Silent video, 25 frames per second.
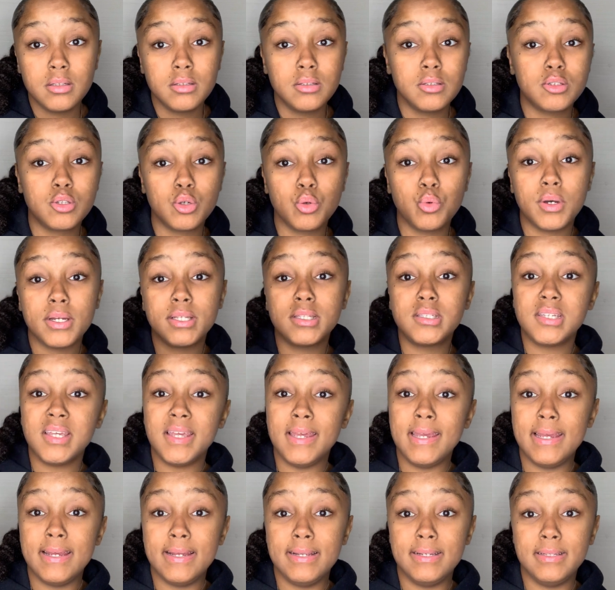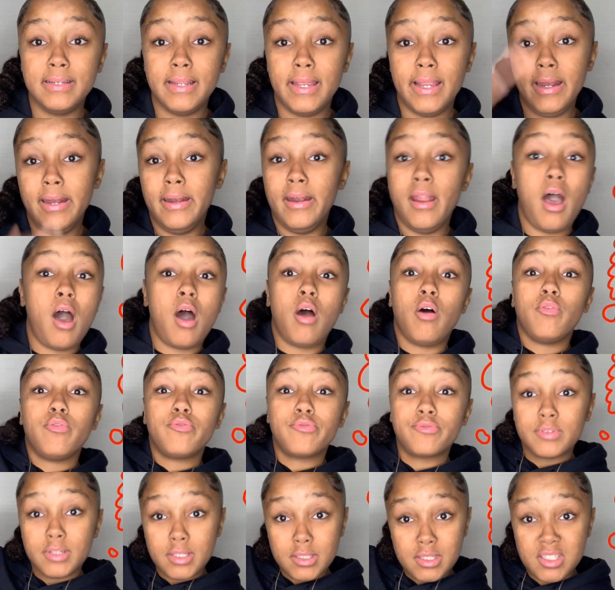to a 10 and
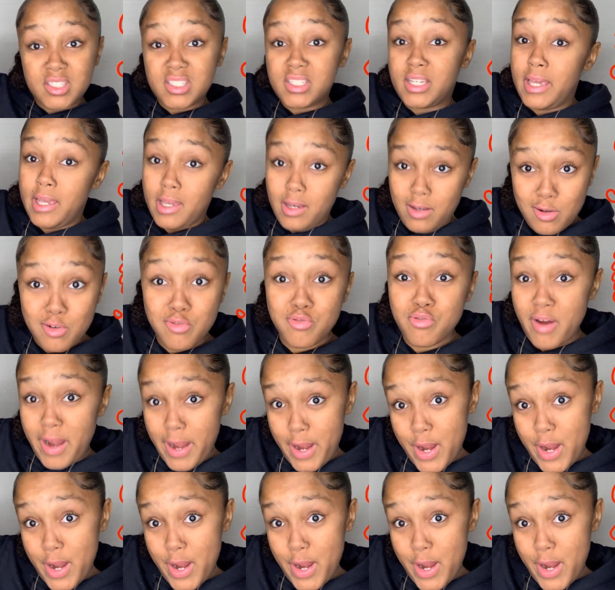off the scale right